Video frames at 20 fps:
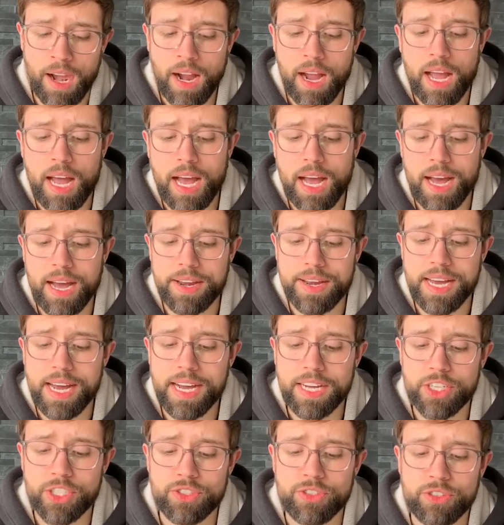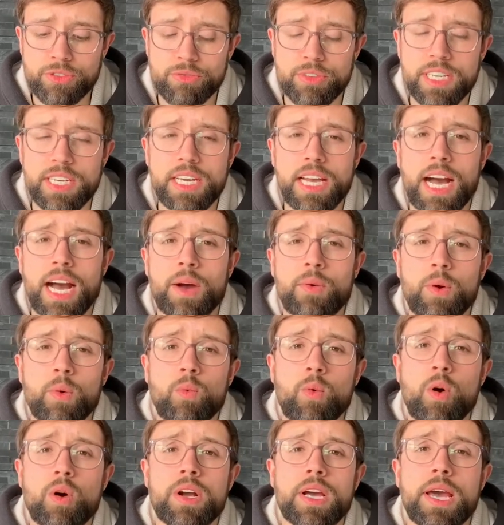And action 3, I will
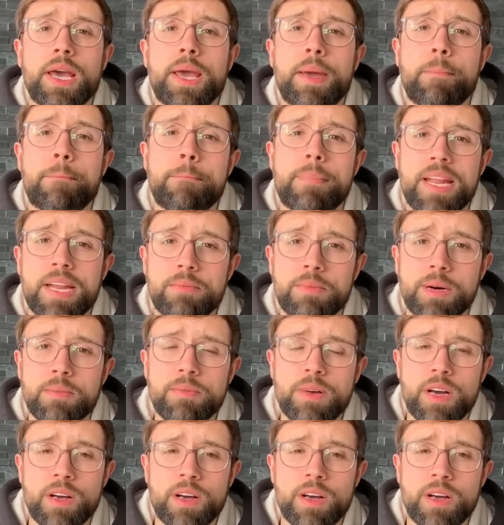walk a minimum